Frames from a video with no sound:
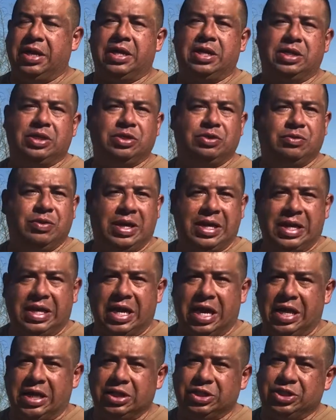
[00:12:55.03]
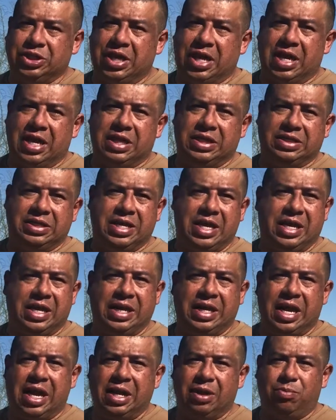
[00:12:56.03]
can do any kind of chant, any
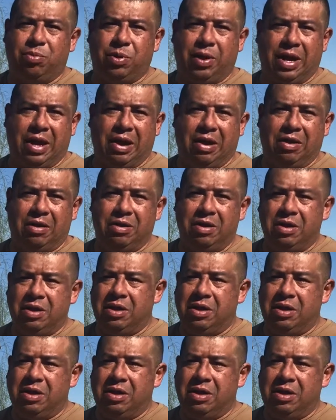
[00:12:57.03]
kind of prayer,